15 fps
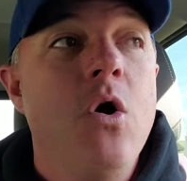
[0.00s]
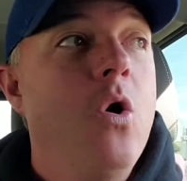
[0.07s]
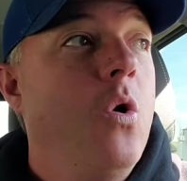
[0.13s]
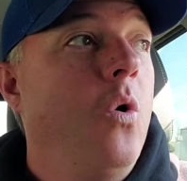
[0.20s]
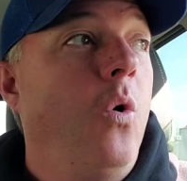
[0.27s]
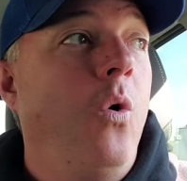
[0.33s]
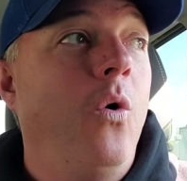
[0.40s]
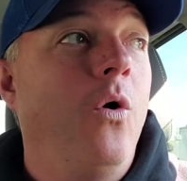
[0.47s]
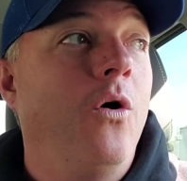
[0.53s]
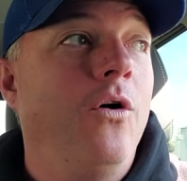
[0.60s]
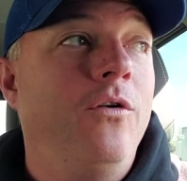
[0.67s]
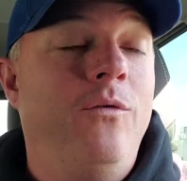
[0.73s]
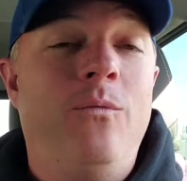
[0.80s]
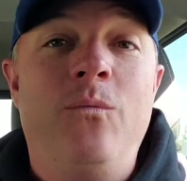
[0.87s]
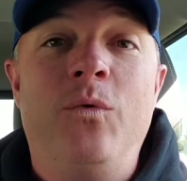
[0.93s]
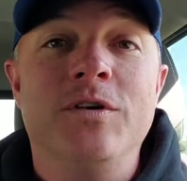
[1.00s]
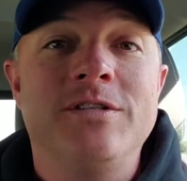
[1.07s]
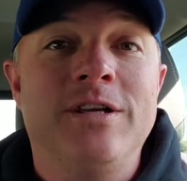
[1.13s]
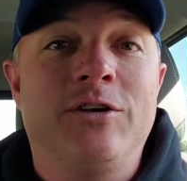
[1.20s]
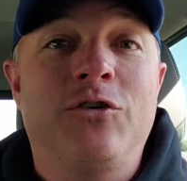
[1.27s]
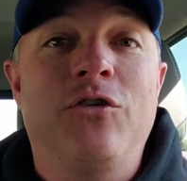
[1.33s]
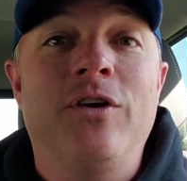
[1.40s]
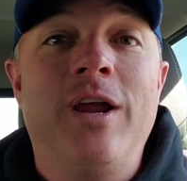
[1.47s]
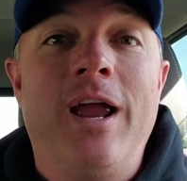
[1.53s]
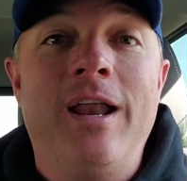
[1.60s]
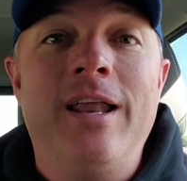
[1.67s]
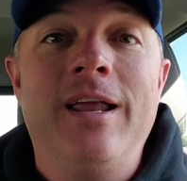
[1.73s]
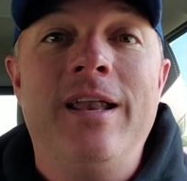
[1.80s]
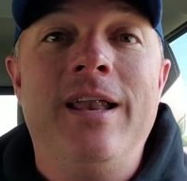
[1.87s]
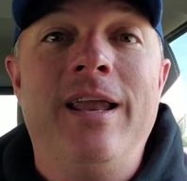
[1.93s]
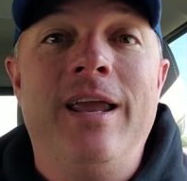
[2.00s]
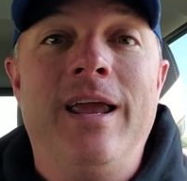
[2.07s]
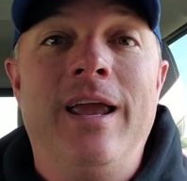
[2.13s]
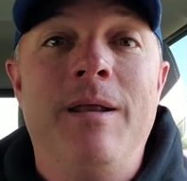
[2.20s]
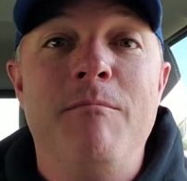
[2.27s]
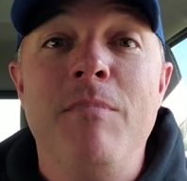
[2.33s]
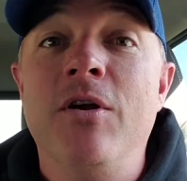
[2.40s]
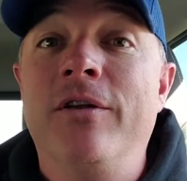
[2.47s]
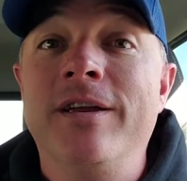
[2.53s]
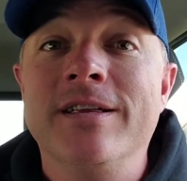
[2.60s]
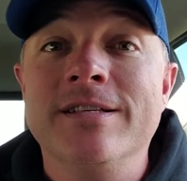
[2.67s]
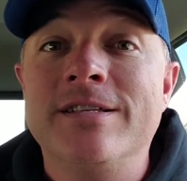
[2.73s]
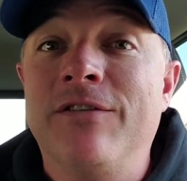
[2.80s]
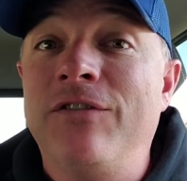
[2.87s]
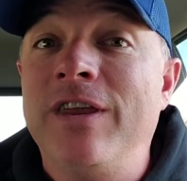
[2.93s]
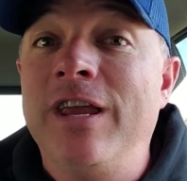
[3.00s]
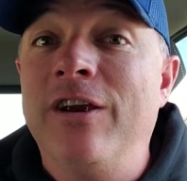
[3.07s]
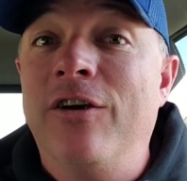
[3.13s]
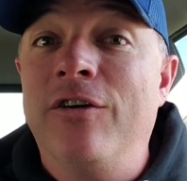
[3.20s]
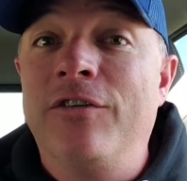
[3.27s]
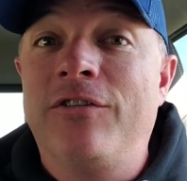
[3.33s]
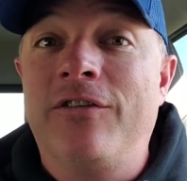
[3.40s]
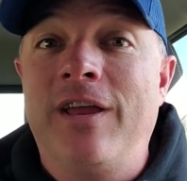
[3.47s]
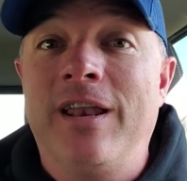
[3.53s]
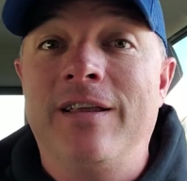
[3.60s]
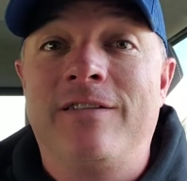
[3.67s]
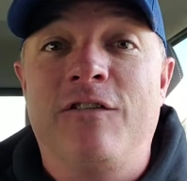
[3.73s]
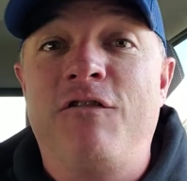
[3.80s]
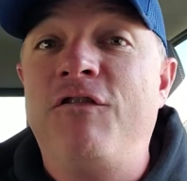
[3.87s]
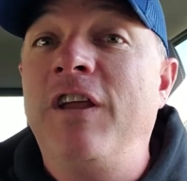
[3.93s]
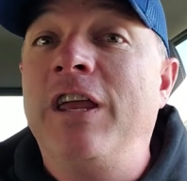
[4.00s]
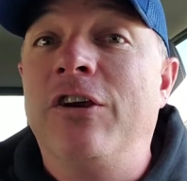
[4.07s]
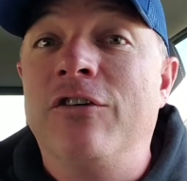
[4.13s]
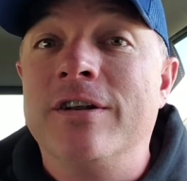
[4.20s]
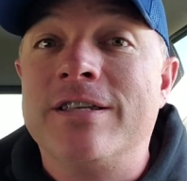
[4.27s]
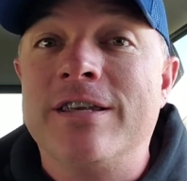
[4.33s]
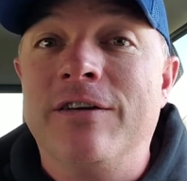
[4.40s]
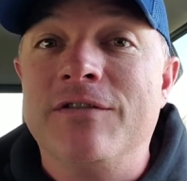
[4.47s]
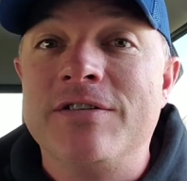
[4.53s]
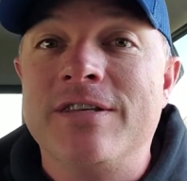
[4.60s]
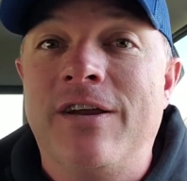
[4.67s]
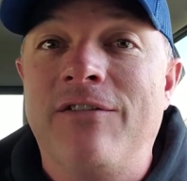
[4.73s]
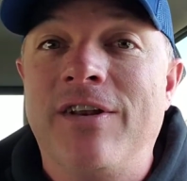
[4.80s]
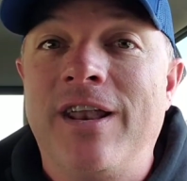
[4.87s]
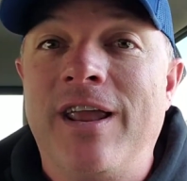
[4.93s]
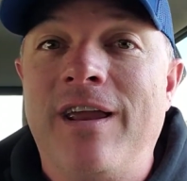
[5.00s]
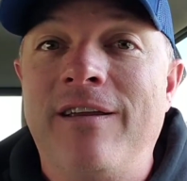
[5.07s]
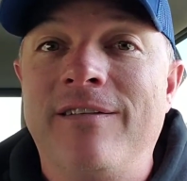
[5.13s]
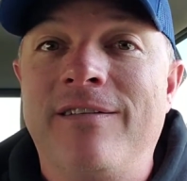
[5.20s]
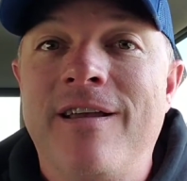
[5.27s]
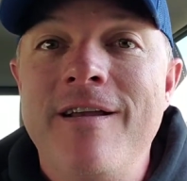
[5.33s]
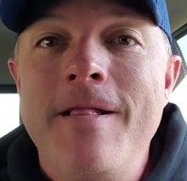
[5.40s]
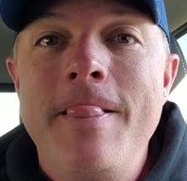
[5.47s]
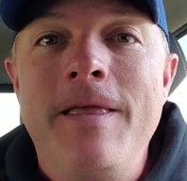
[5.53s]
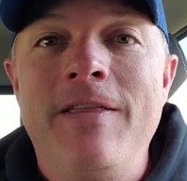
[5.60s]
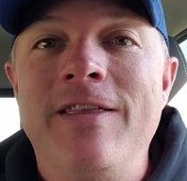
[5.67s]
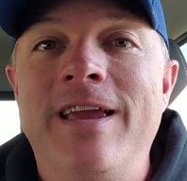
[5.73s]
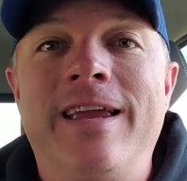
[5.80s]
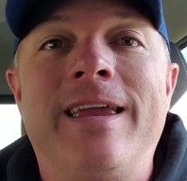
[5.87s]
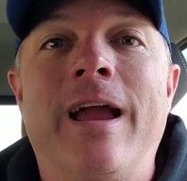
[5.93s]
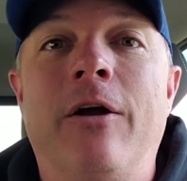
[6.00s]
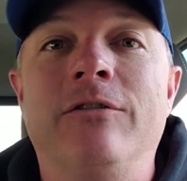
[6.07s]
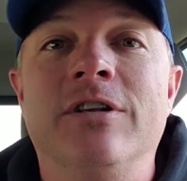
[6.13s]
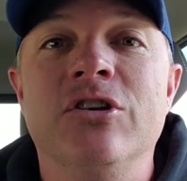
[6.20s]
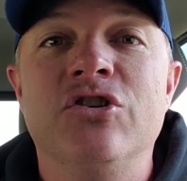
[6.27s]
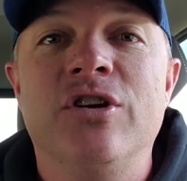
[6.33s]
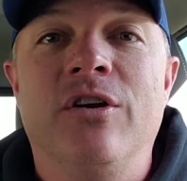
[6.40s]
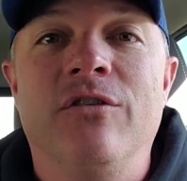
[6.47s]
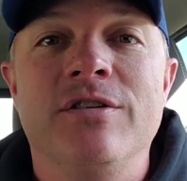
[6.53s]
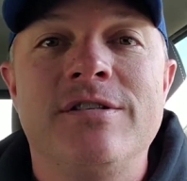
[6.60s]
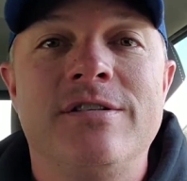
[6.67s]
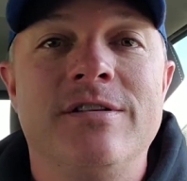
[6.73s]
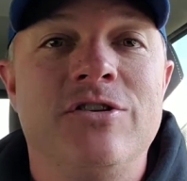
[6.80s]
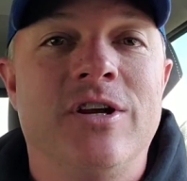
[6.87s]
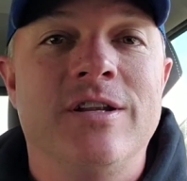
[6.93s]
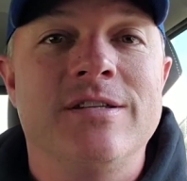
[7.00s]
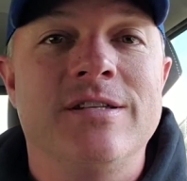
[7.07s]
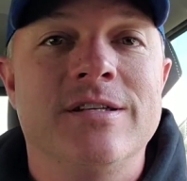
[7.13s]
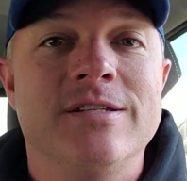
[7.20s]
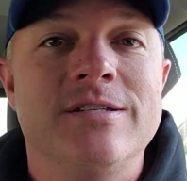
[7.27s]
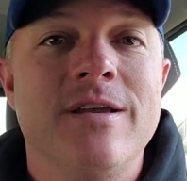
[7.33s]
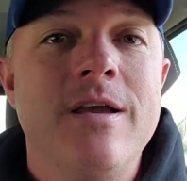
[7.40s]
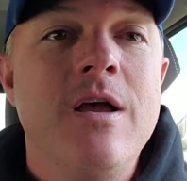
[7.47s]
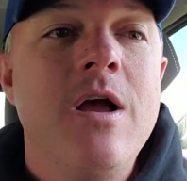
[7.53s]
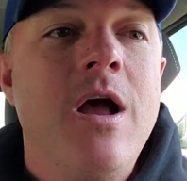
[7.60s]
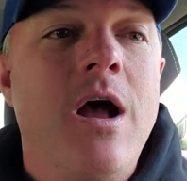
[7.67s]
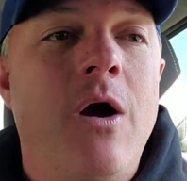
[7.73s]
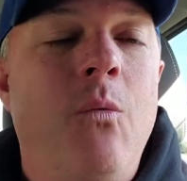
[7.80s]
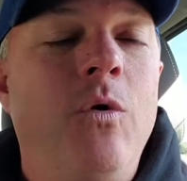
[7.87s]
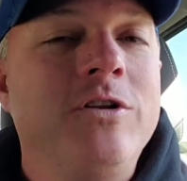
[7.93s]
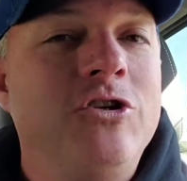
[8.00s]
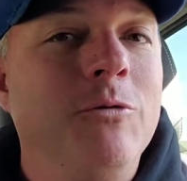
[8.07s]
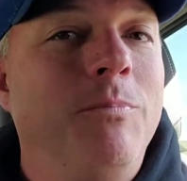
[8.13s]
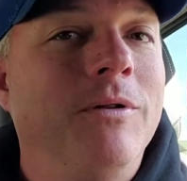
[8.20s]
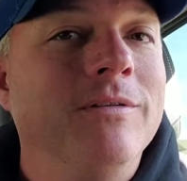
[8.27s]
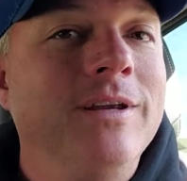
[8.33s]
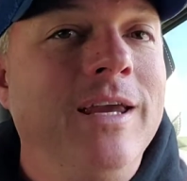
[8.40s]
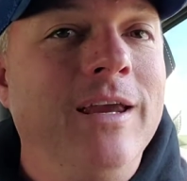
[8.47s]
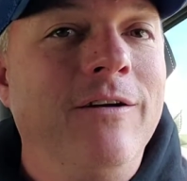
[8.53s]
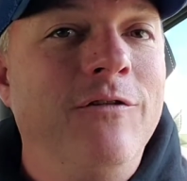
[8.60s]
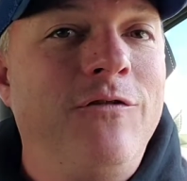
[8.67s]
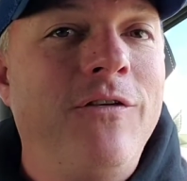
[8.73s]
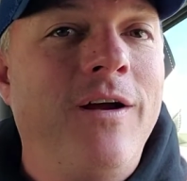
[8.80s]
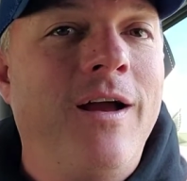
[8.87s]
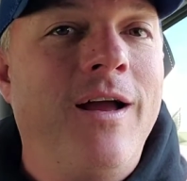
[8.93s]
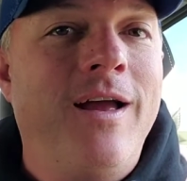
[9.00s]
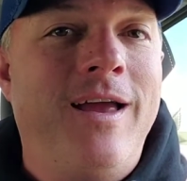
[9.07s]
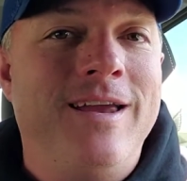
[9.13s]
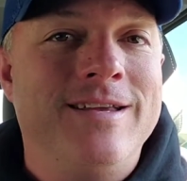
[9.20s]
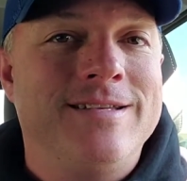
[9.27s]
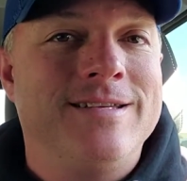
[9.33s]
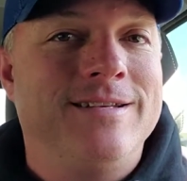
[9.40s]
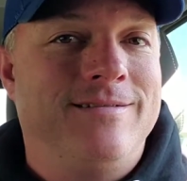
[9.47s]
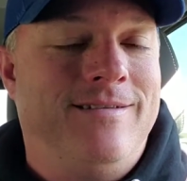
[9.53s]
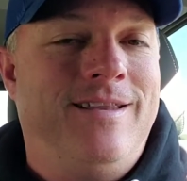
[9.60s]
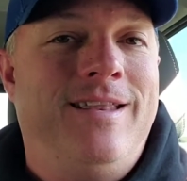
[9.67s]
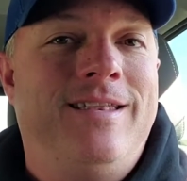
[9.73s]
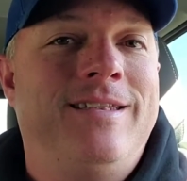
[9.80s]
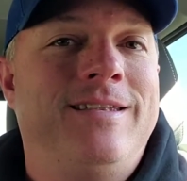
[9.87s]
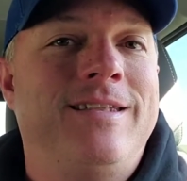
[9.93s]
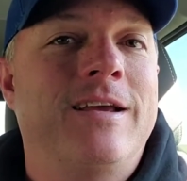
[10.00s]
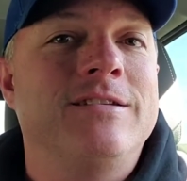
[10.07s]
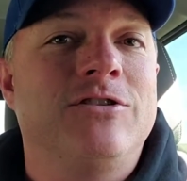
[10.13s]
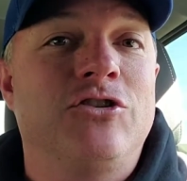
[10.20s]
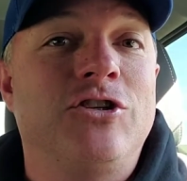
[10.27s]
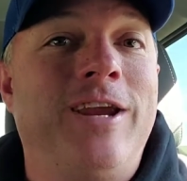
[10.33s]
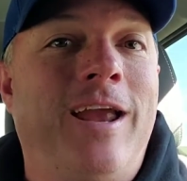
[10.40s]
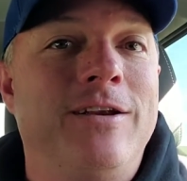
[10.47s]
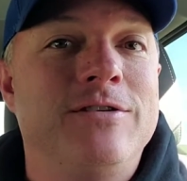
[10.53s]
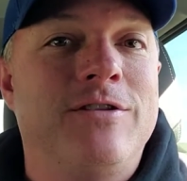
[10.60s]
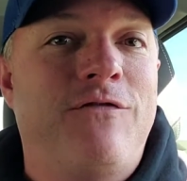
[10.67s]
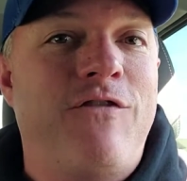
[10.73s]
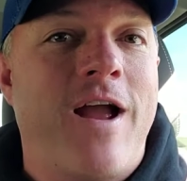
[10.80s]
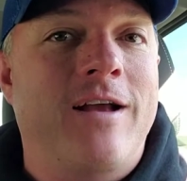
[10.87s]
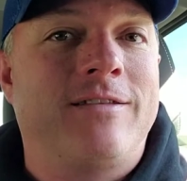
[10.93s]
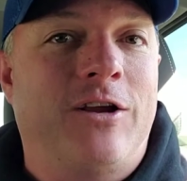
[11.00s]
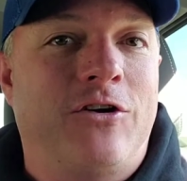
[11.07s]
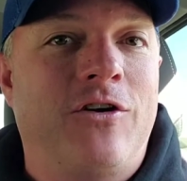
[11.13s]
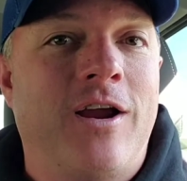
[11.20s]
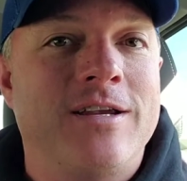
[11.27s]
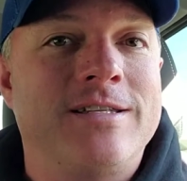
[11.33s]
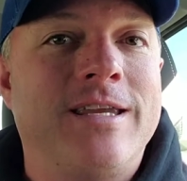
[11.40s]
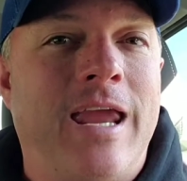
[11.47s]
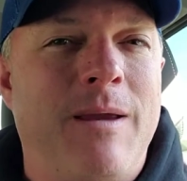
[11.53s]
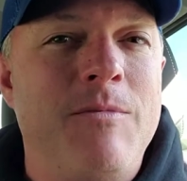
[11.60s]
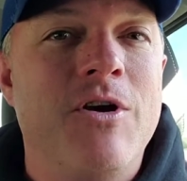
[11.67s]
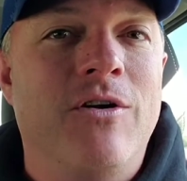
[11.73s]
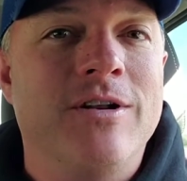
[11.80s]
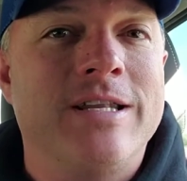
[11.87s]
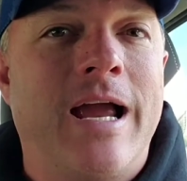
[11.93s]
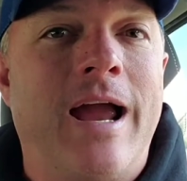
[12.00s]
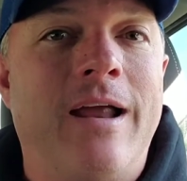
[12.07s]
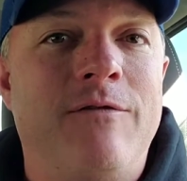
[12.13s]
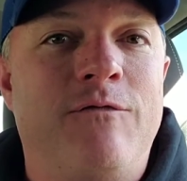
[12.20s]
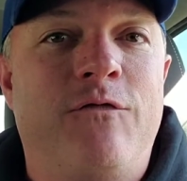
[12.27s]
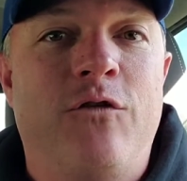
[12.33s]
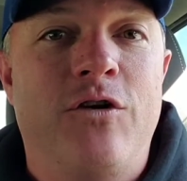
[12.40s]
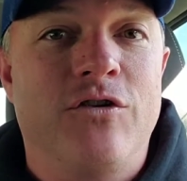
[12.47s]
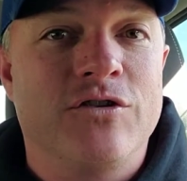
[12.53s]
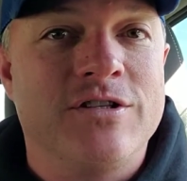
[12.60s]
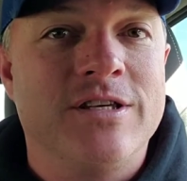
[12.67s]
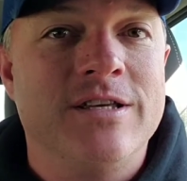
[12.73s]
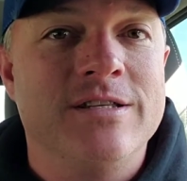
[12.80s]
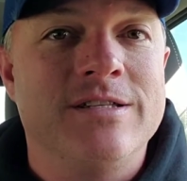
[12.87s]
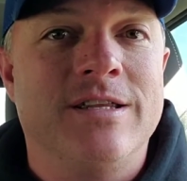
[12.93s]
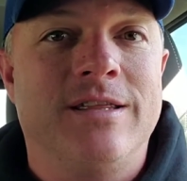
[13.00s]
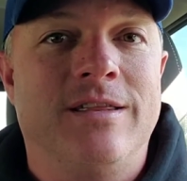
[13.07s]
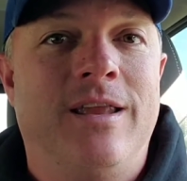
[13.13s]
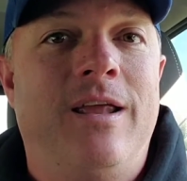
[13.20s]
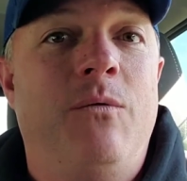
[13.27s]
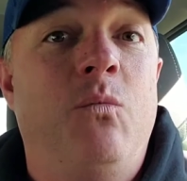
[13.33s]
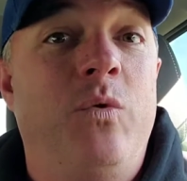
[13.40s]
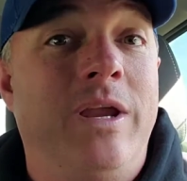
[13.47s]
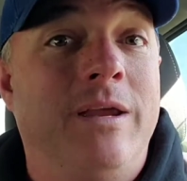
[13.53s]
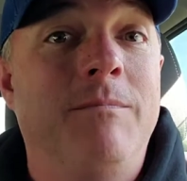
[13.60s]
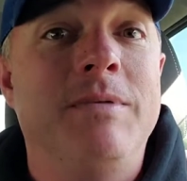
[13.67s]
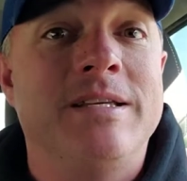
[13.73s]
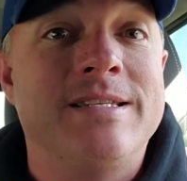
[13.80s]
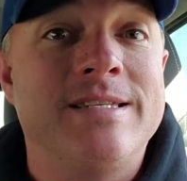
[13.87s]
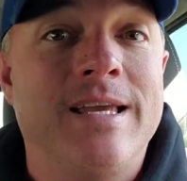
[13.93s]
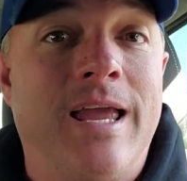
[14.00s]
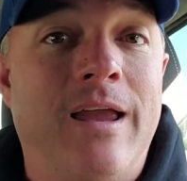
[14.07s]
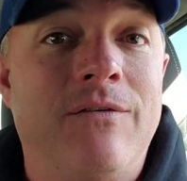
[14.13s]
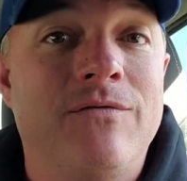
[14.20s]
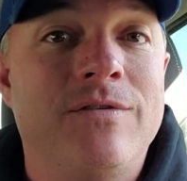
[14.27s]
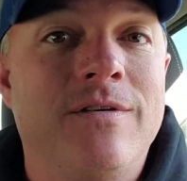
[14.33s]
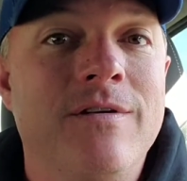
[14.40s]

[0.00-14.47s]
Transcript: Or was it created in millions of years and it's a figurative seven days in the account in Genesis? Uh, what you believe isn't, doesn't change the fact that Christ came here and died for your sins and, and we can be saved.